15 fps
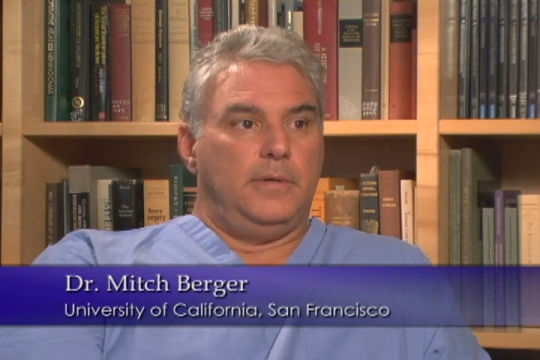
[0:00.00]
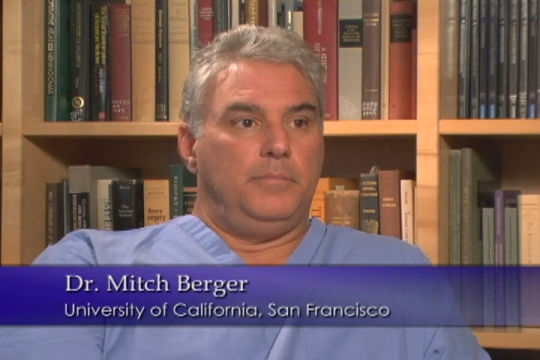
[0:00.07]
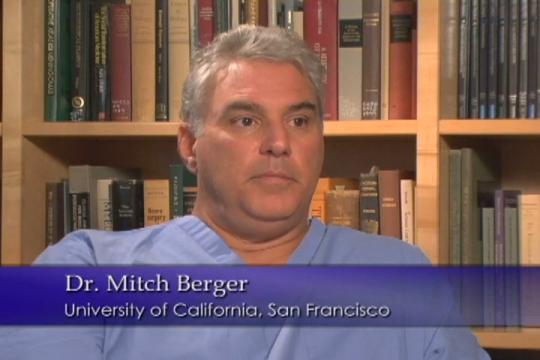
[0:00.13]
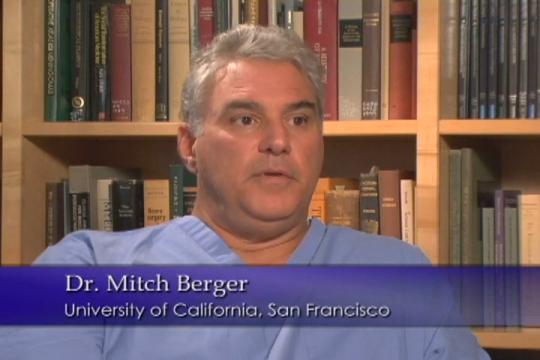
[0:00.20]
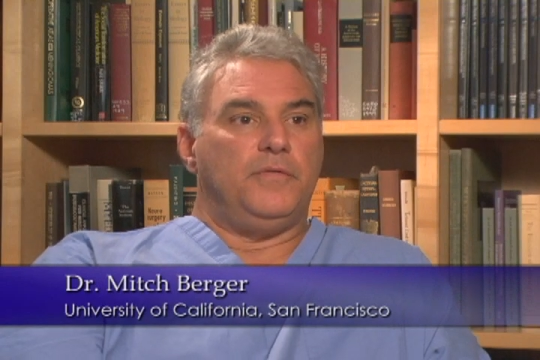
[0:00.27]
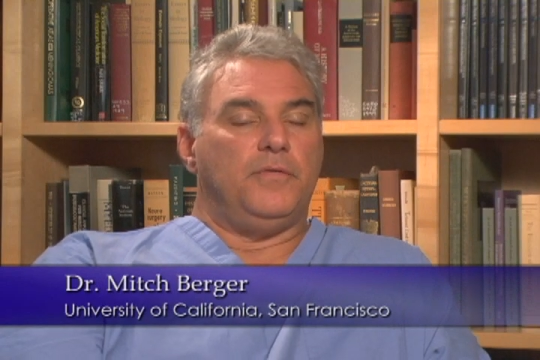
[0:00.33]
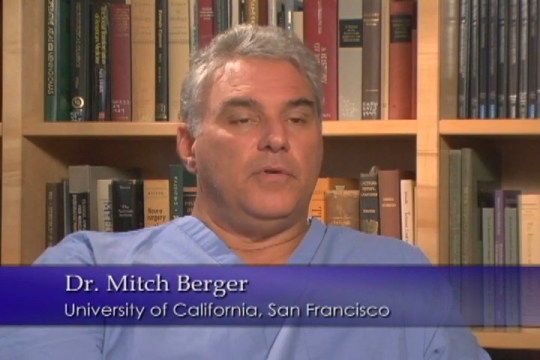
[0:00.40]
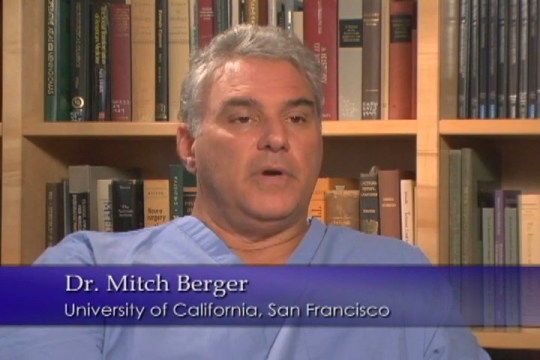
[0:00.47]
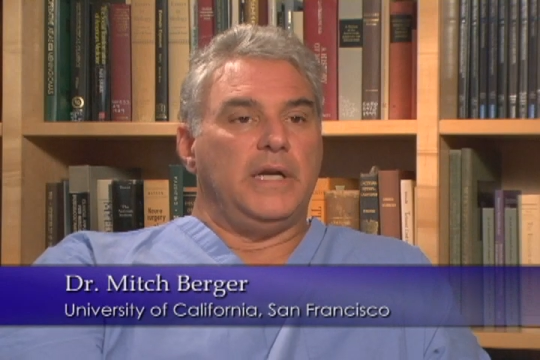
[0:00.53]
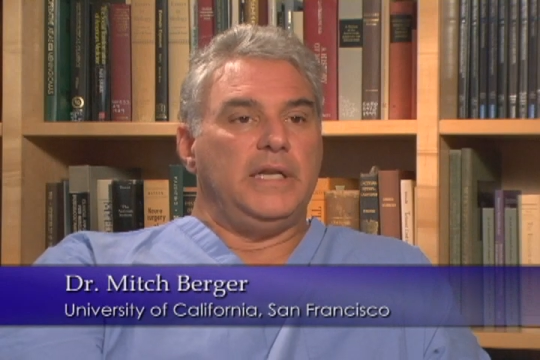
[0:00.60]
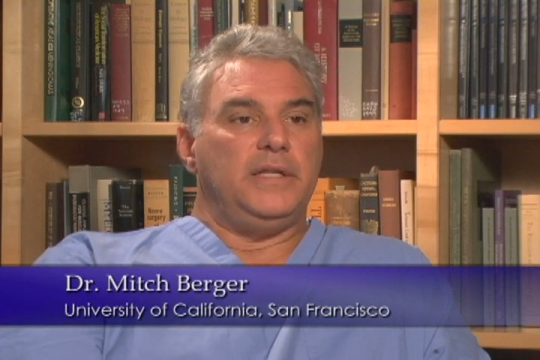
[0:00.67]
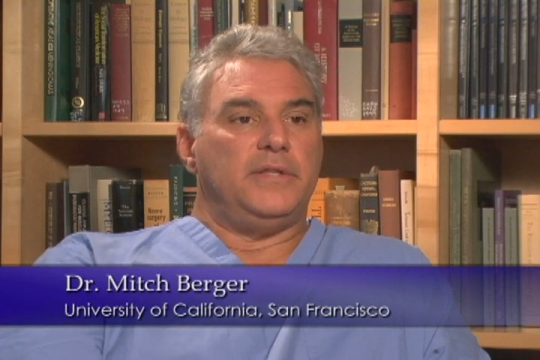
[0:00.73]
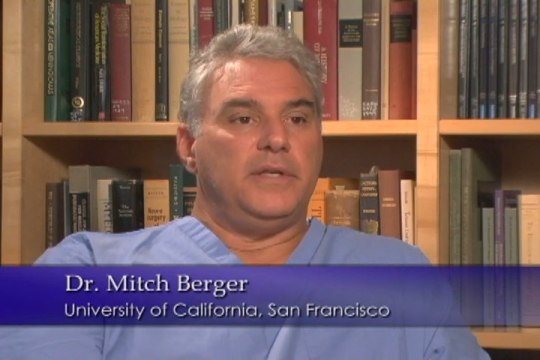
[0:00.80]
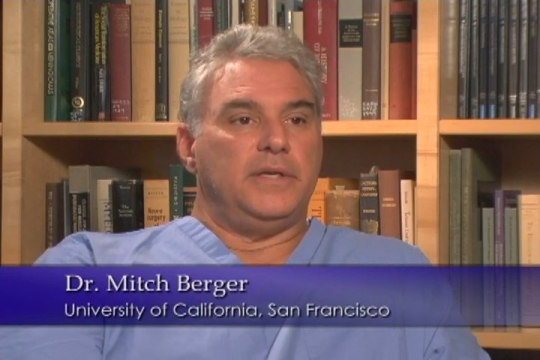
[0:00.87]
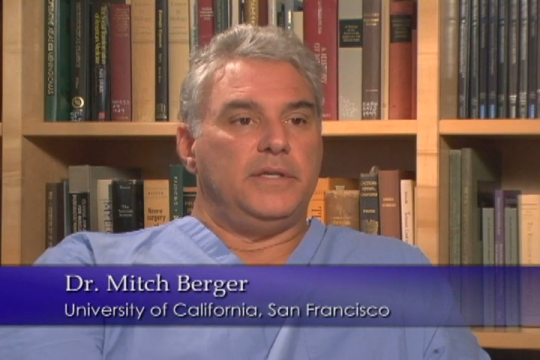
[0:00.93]
before
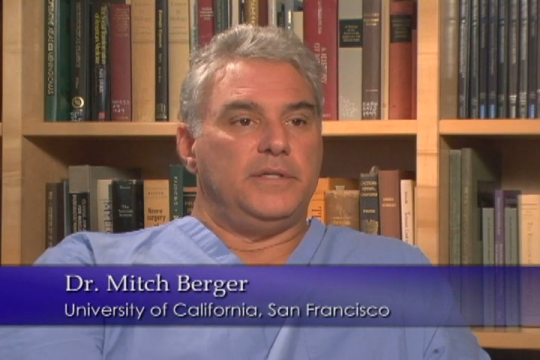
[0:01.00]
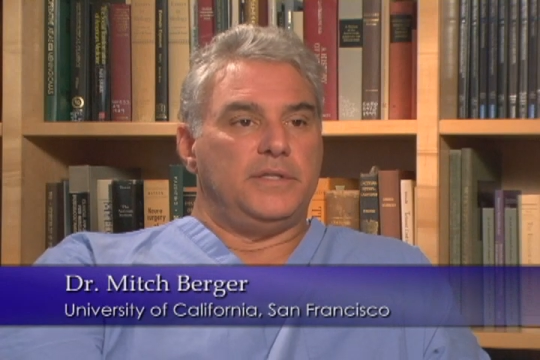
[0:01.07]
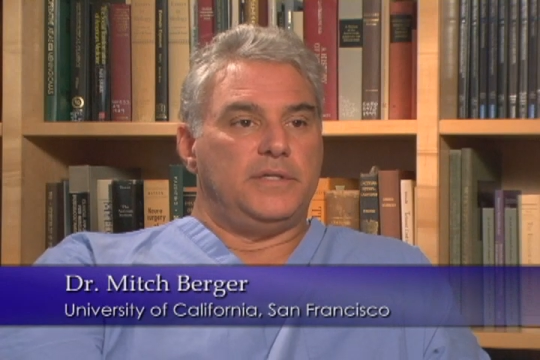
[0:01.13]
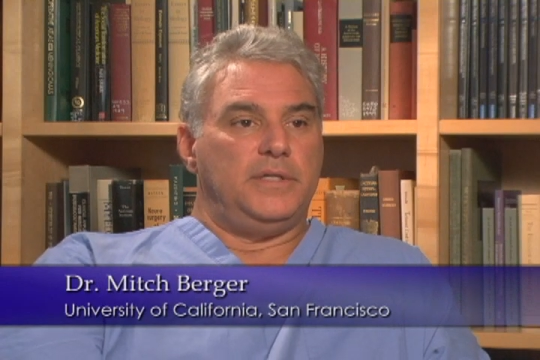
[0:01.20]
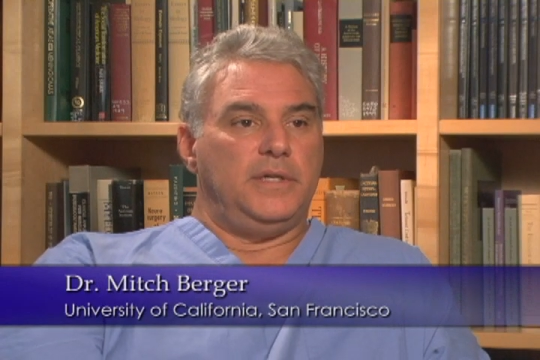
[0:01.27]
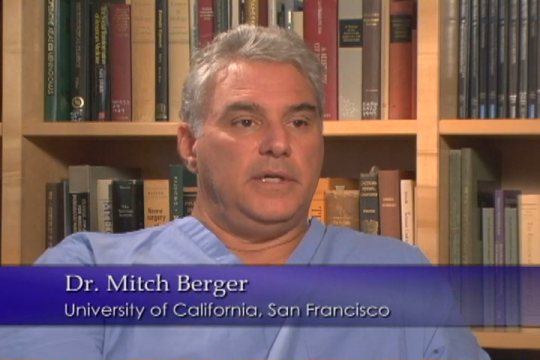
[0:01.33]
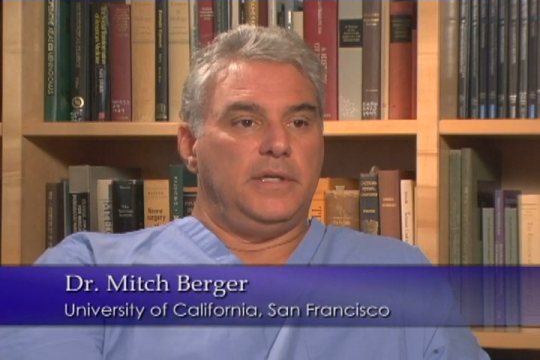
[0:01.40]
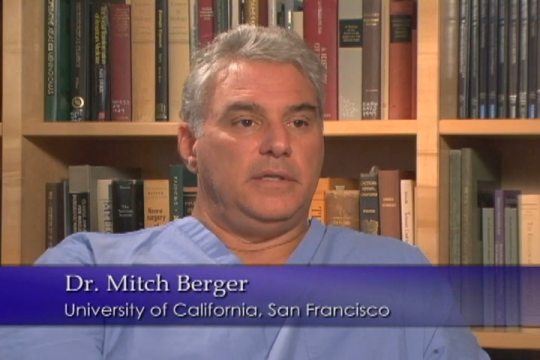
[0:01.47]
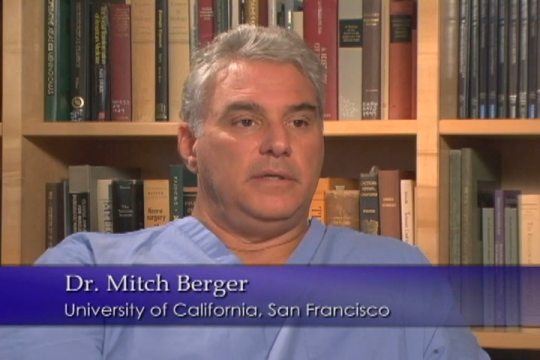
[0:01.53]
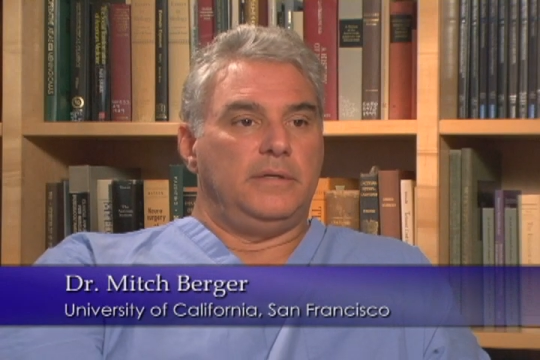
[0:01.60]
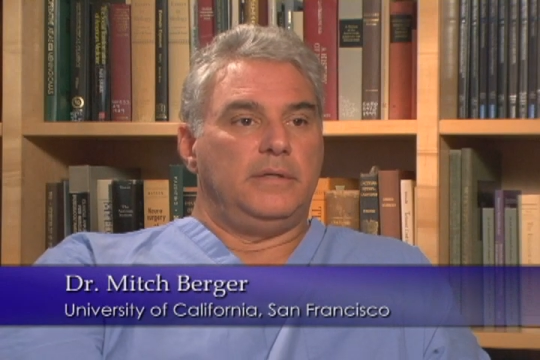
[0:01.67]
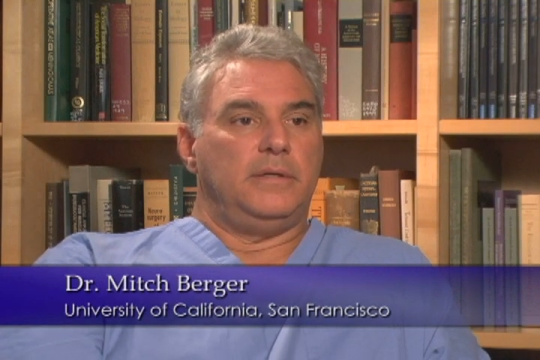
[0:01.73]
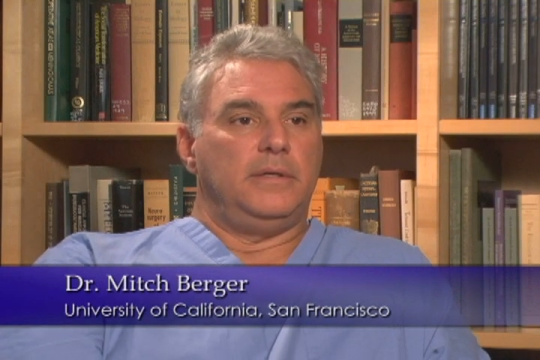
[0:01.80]
anything is done